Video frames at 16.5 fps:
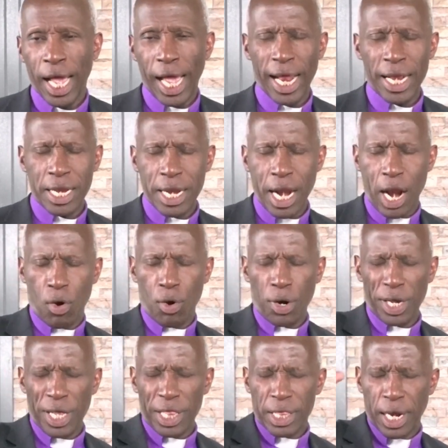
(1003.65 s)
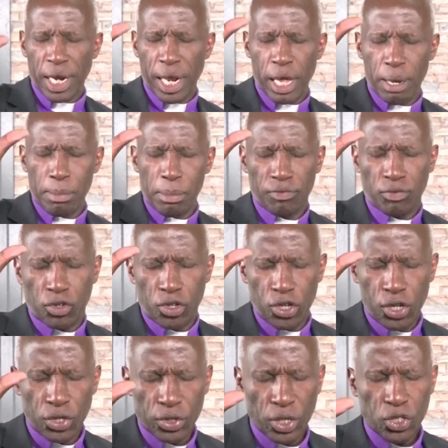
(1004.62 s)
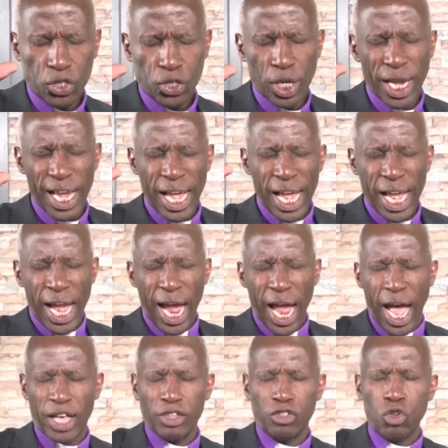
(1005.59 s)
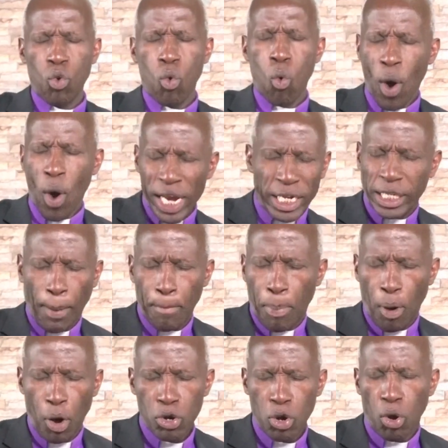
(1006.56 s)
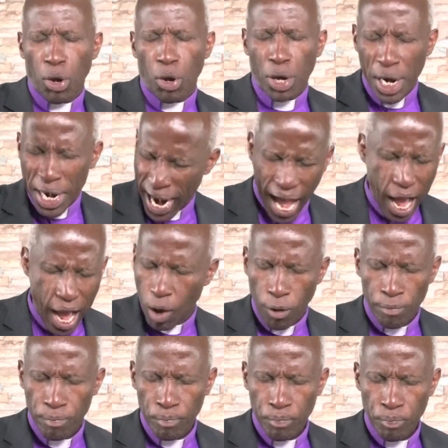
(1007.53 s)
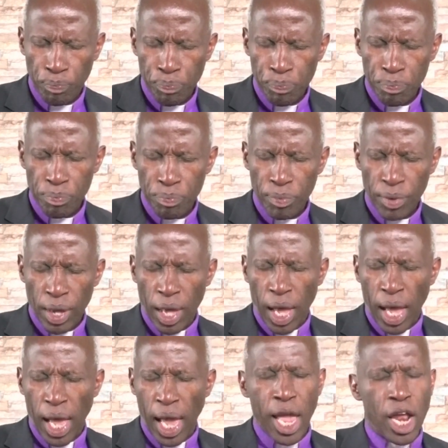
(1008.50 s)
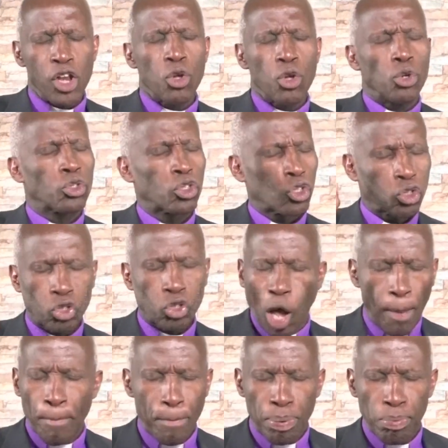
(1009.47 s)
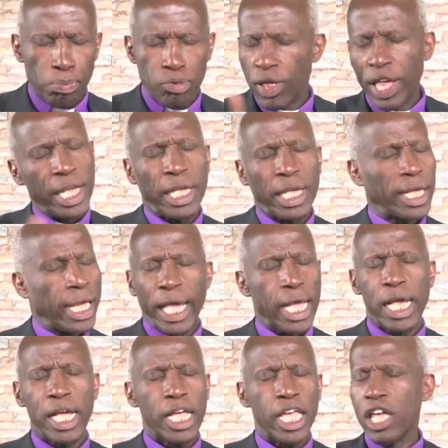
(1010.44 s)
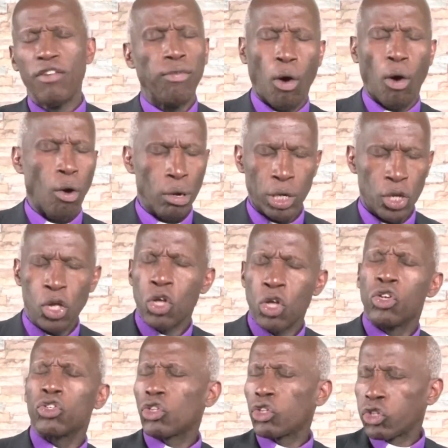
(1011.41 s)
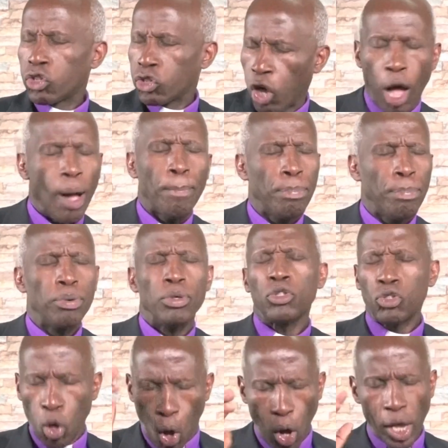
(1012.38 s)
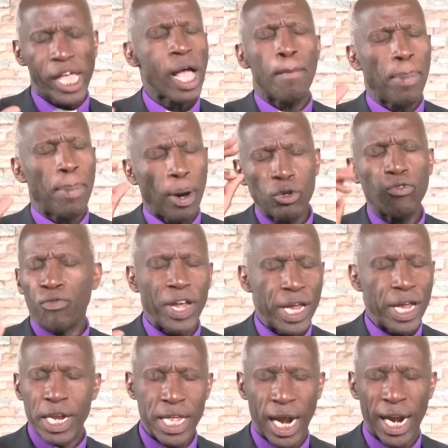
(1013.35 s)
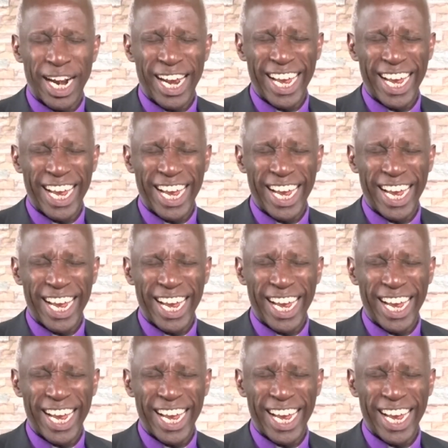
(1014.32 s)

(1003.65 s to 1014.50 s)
And now, in the name of Jesus, as you wait upon God now, and you stop thinking evil, stop talking about failure,